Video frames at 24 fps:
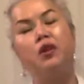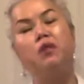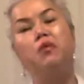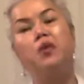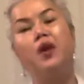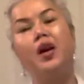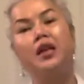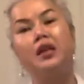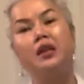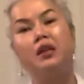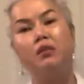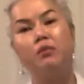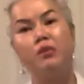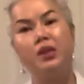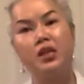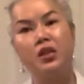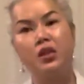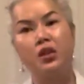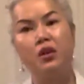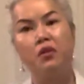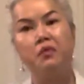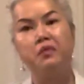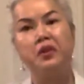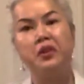one
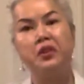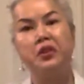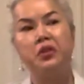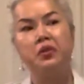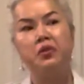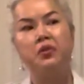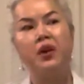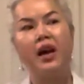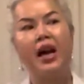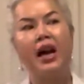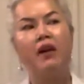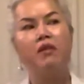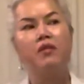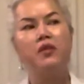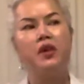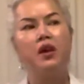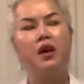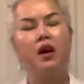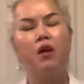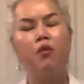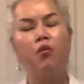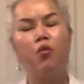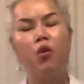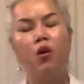commercial for 2
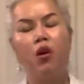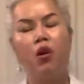hours or